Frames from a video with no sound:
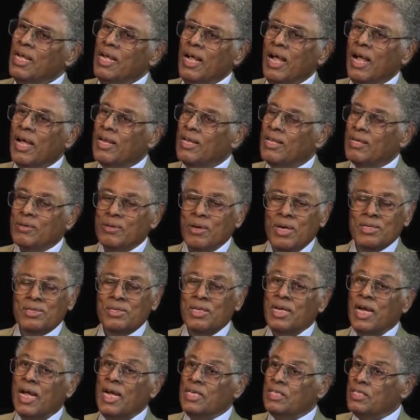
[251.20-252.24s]
And the
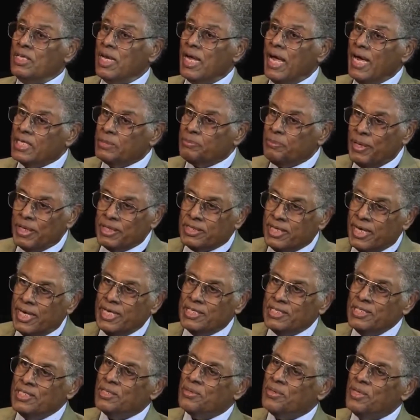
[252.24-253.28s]
question, yes,
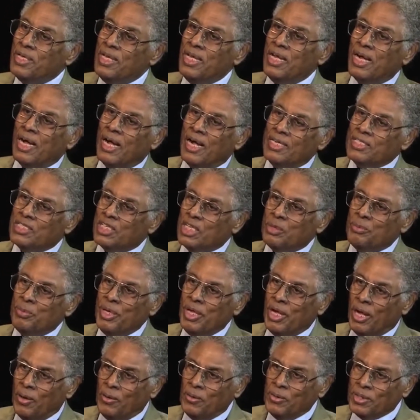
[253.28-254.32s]
expectations are in the eyes of the
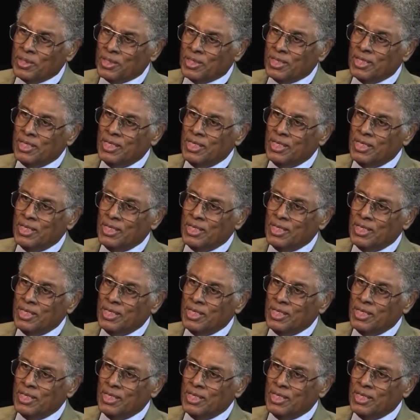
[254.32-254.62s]
beholder.